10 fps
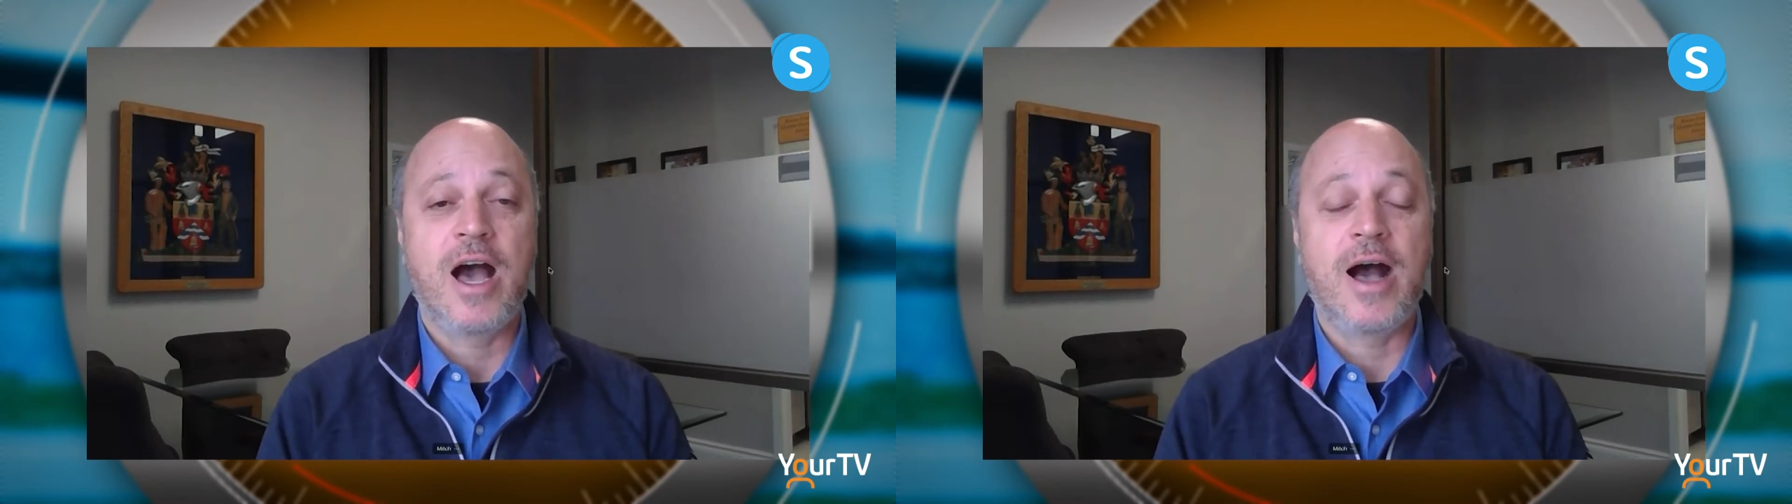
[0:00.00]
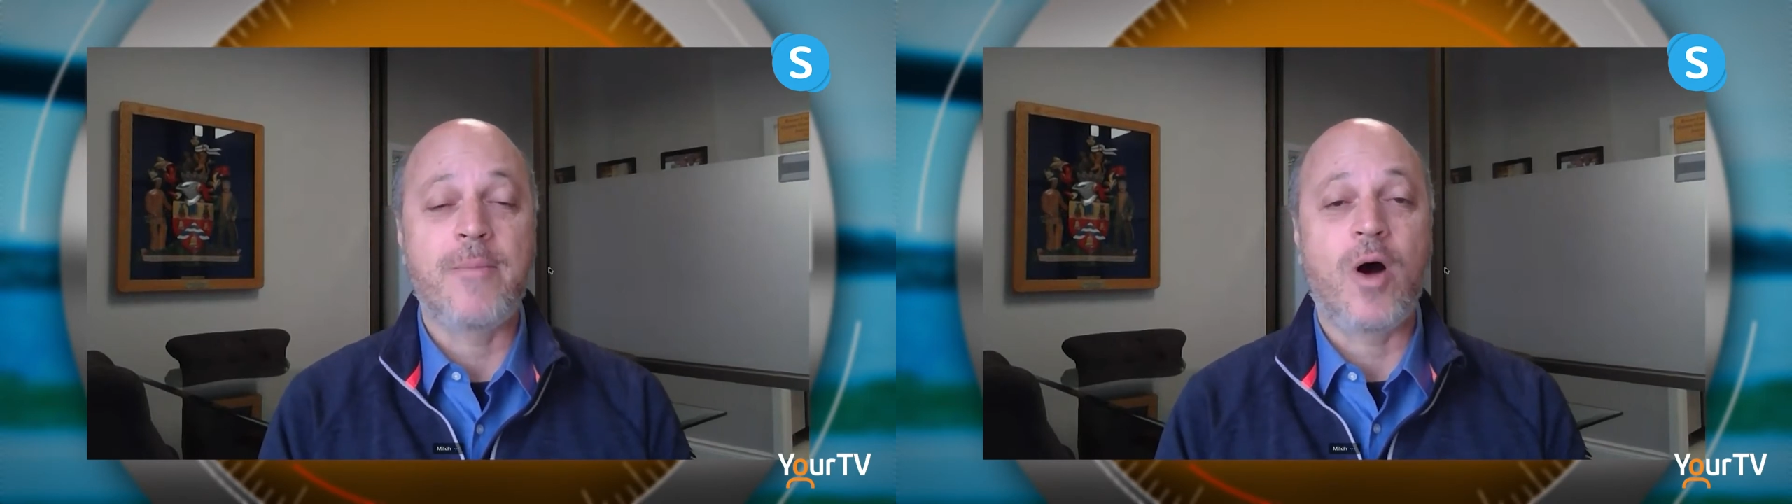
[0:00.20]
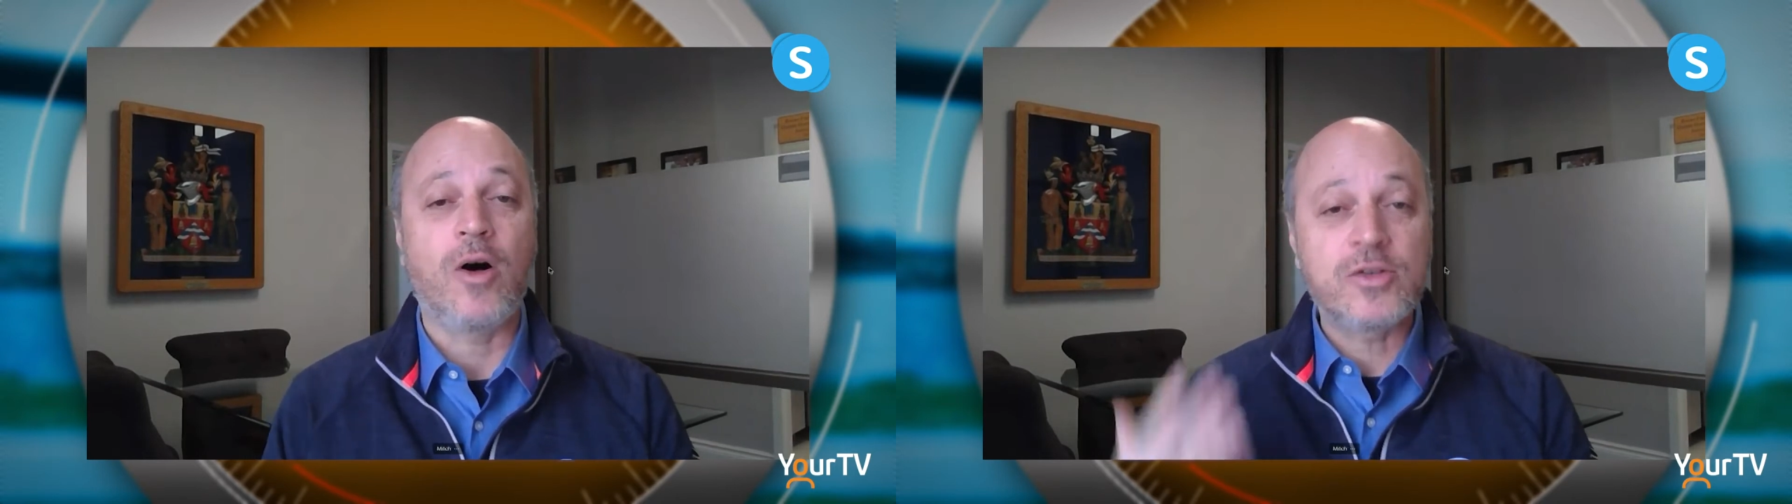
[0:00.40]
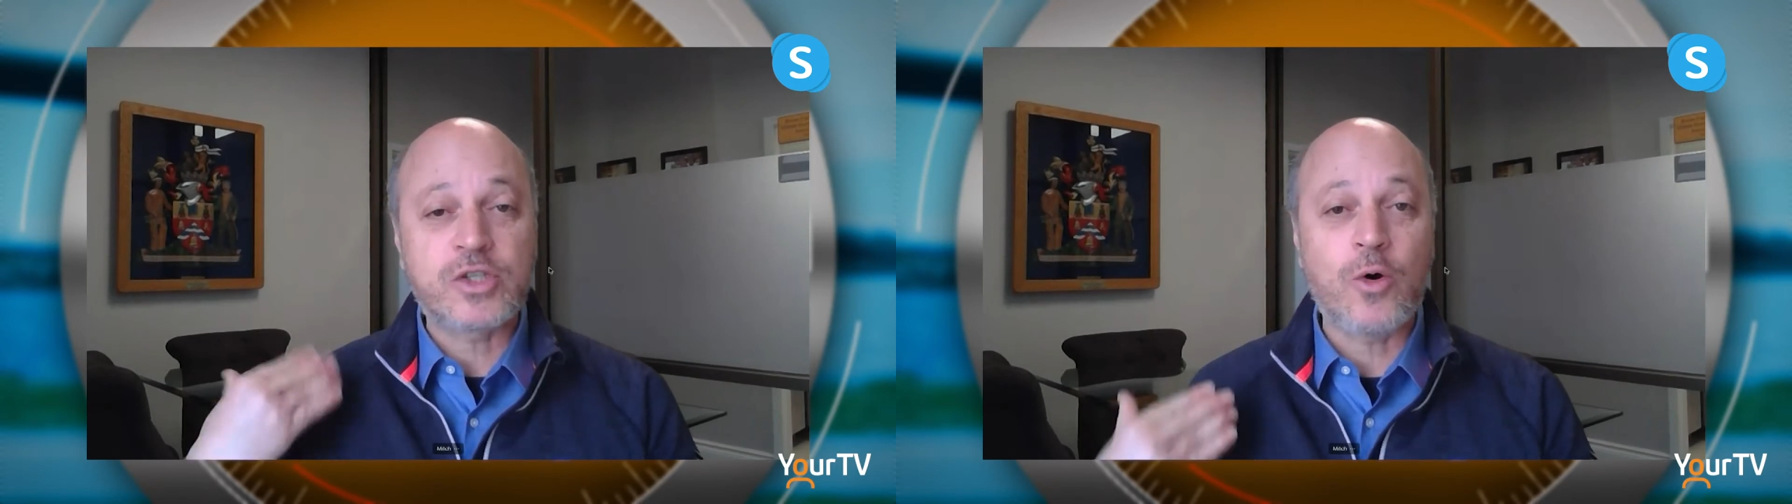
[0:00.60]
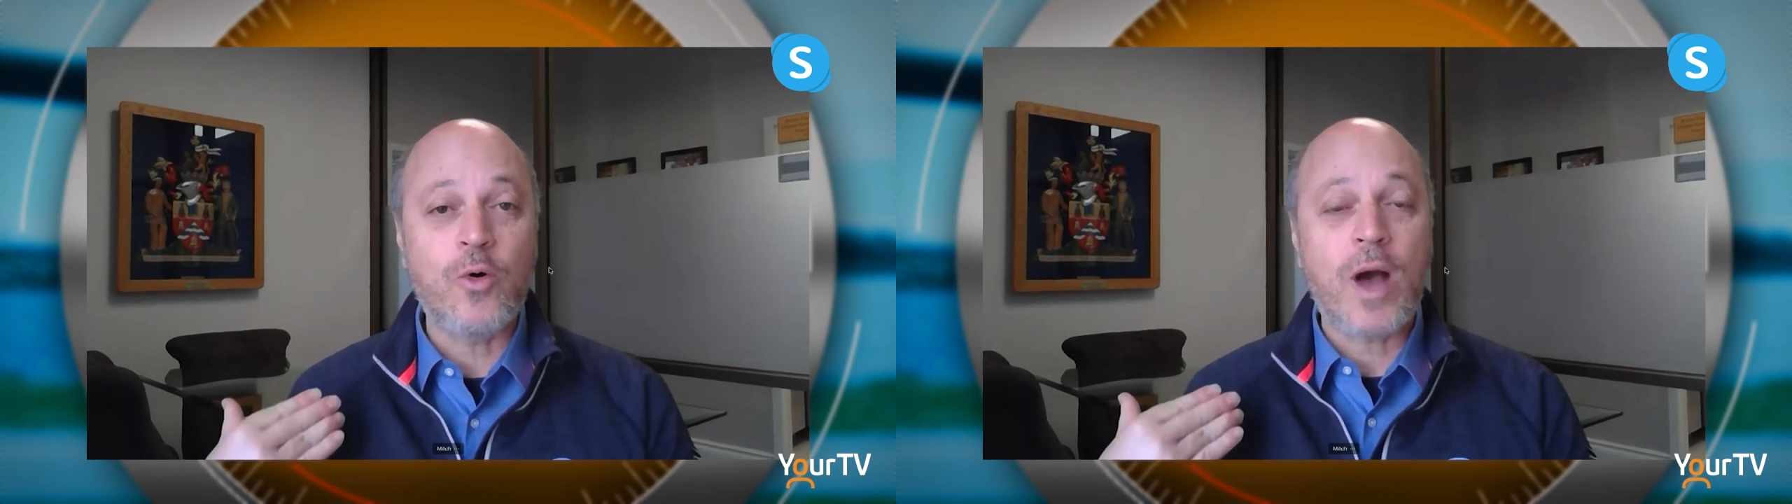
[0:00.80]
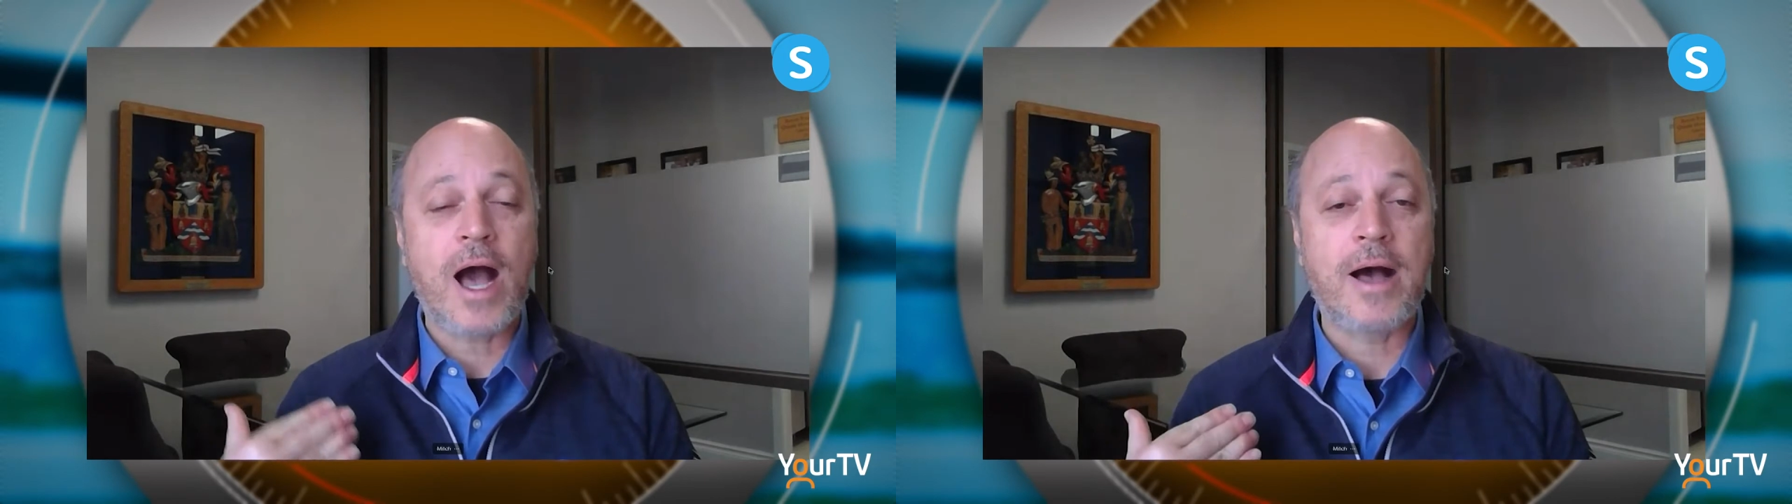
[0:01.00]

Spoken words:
Also,